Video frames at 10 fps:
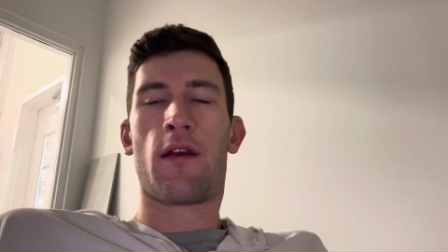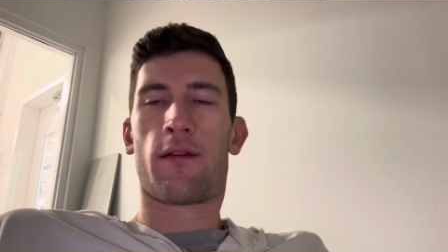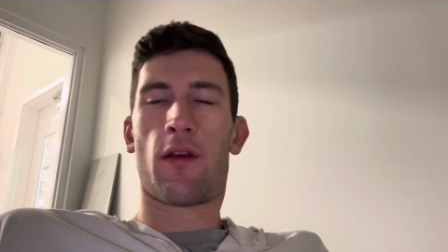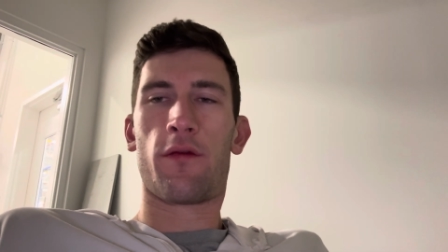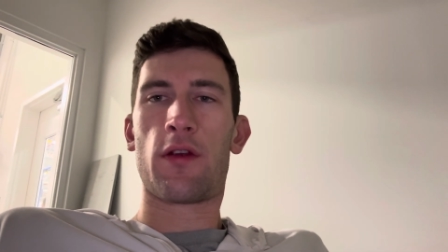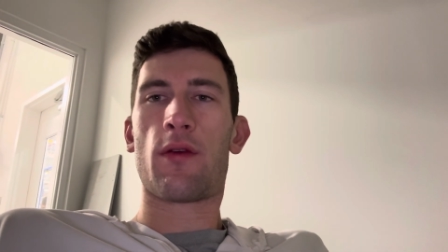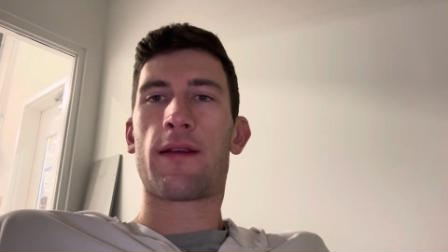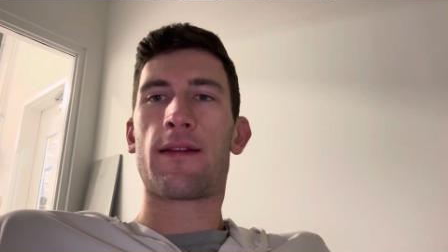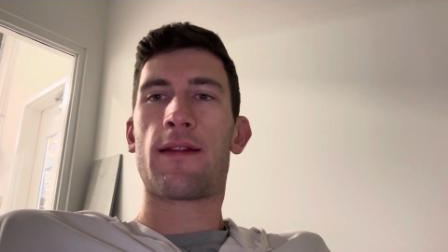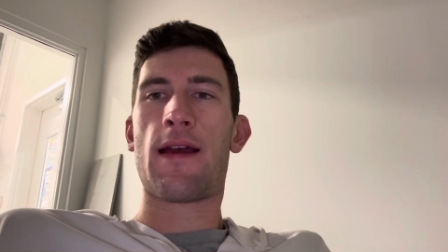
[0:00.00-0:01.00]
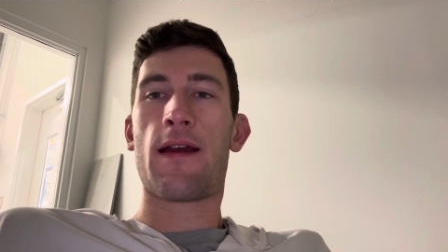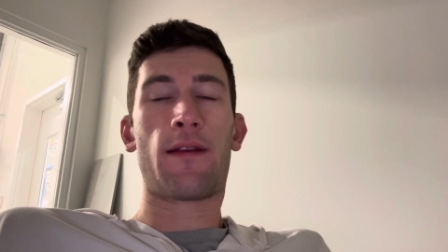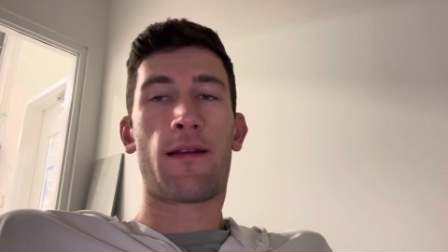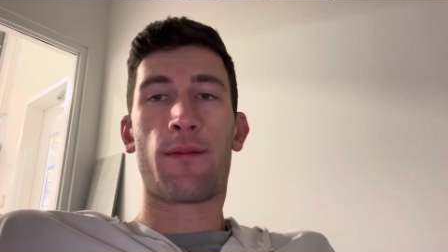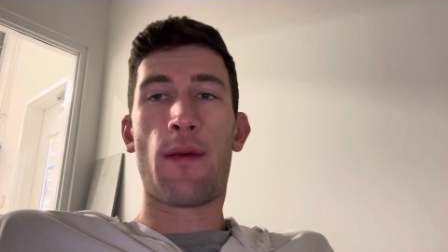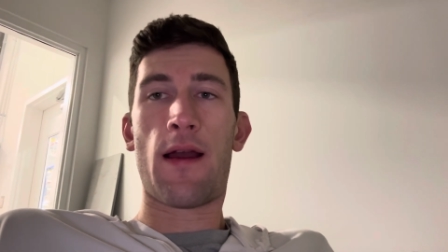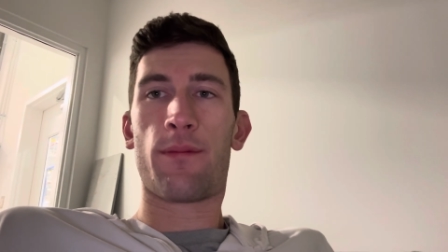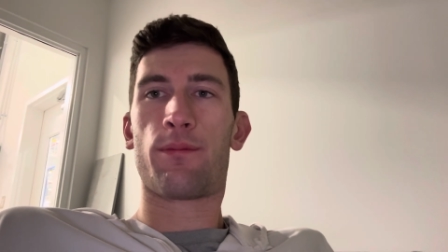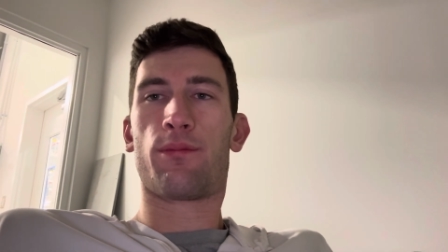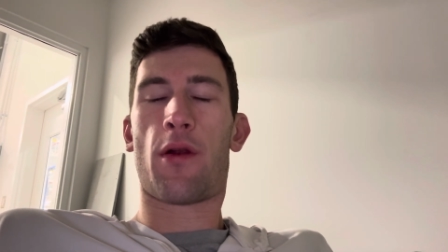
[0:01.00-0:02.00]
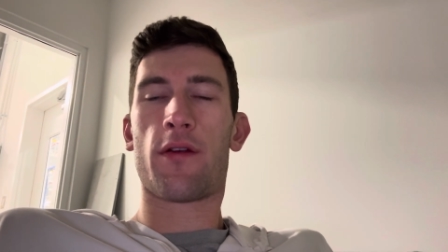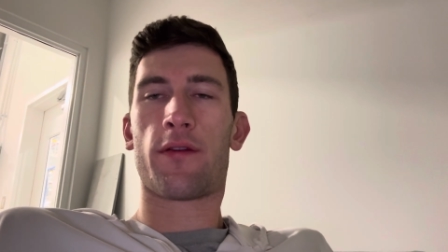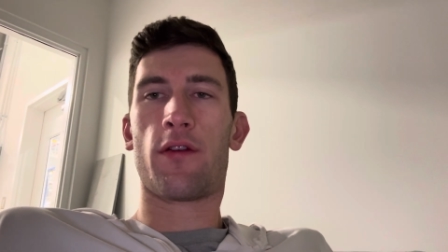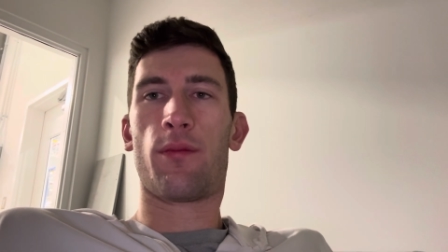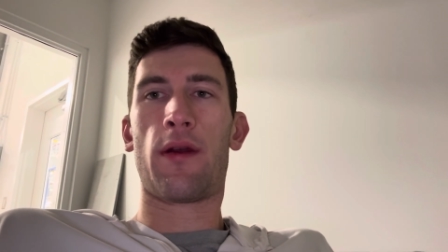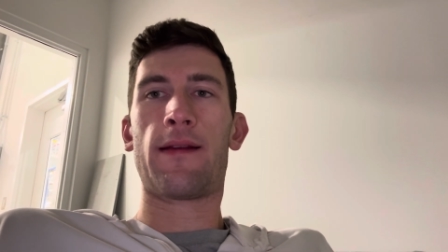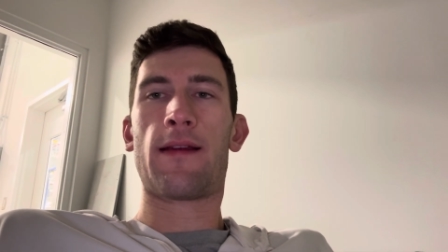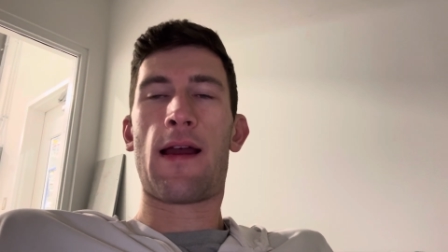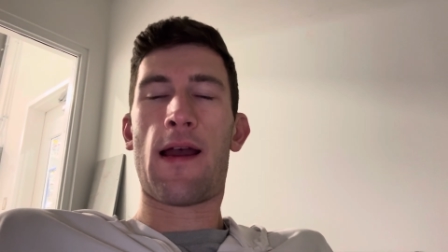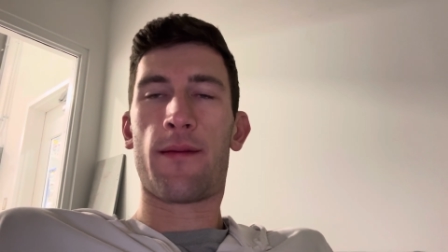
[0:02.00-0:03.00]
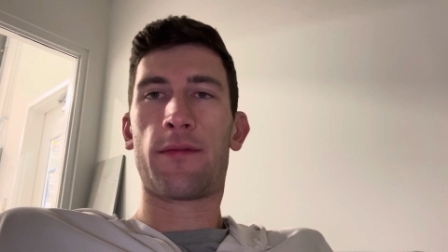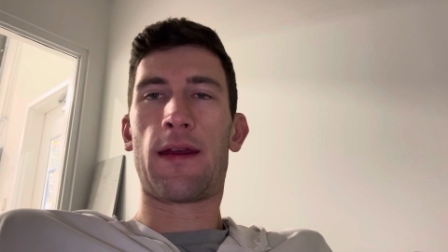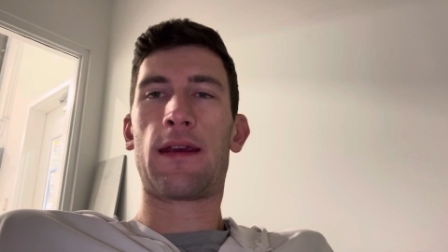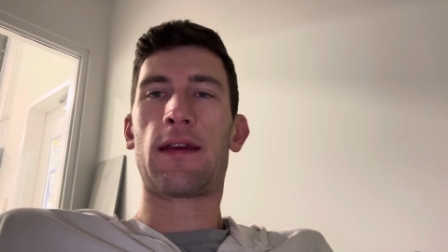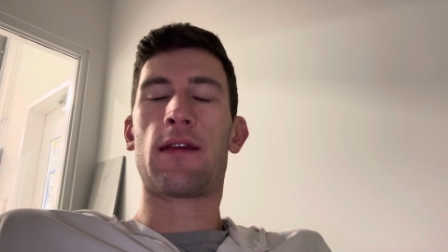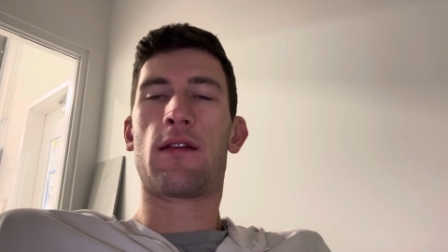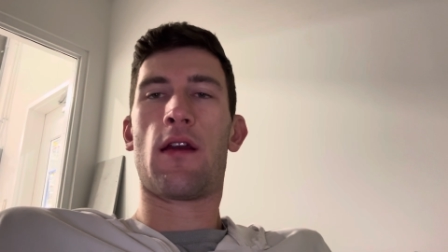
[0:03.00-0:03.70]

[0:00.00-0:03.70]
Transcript: So, if you're interested in that, that's my personal plays that I'm taking.